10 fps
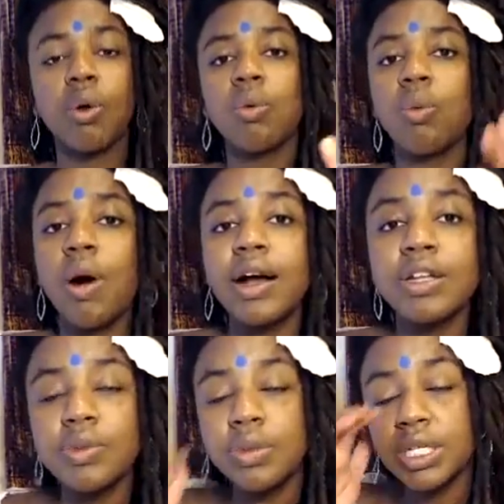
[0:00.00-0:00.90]
Why
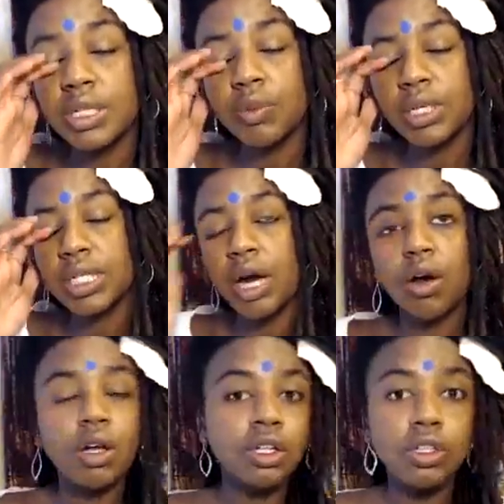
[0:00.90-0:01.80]
do we squeeze out
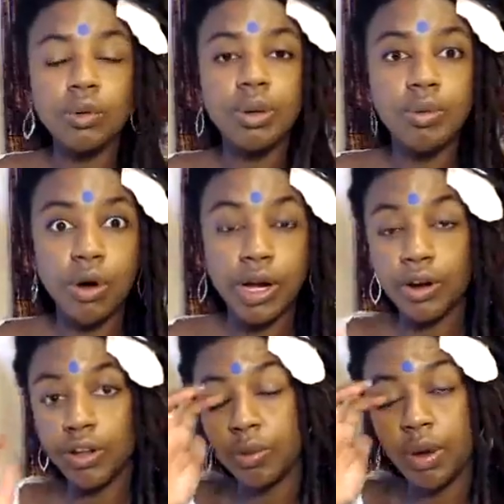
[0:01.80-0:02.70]
a little bit more air
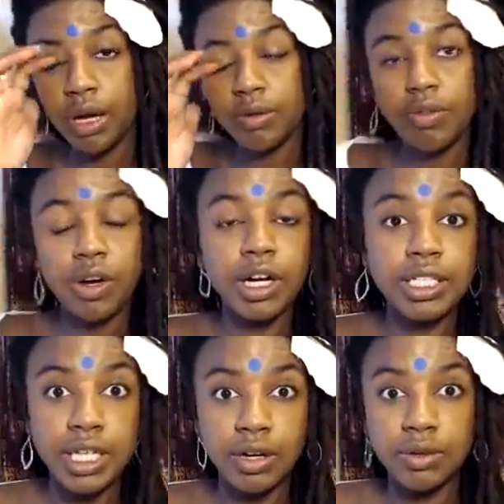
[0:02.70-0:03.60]
at the bottom of our
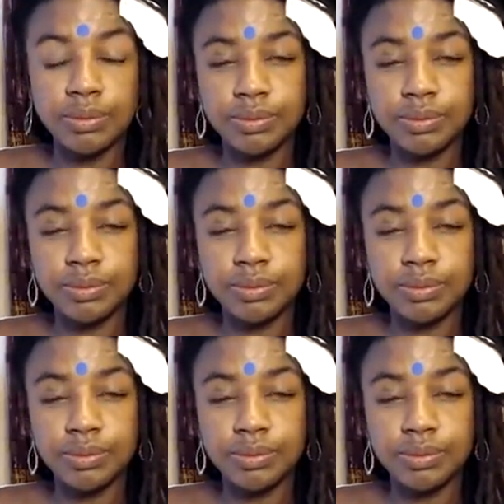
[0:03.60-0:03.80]
exhale?